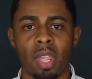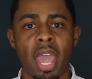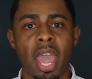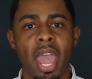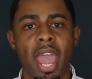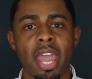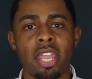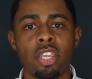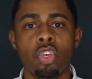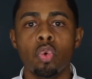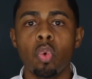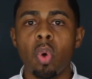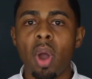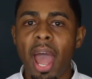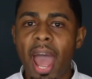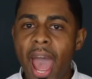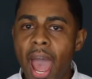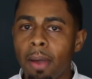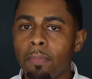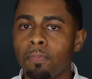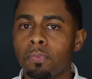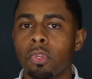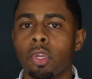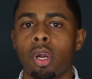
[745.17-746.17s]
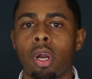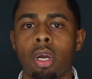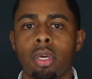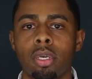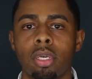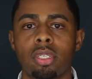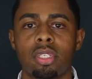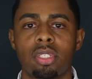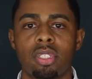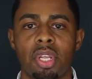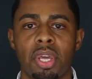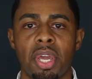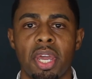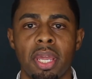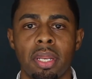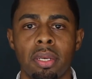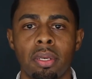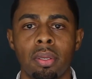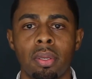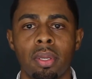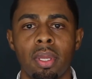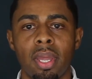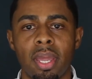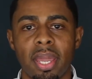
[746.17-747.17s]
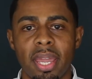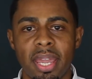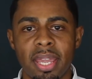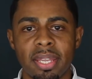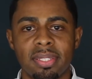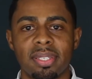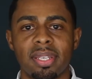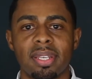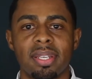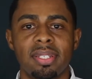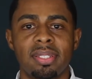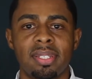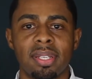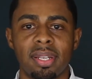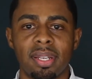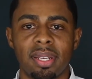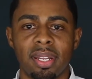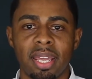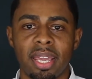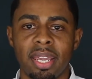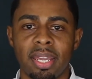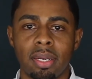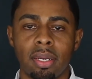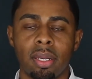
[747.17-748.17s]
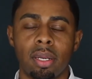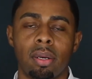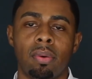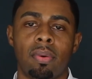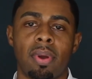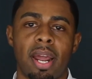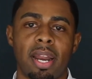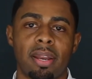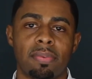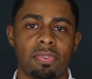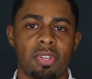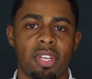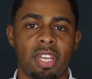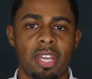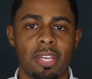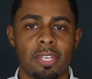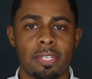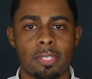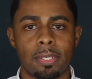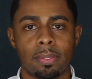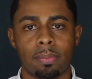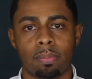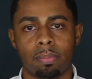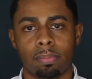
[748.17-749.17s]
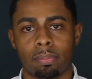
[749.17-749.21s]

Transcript: And you have to understand it's delayed gratification.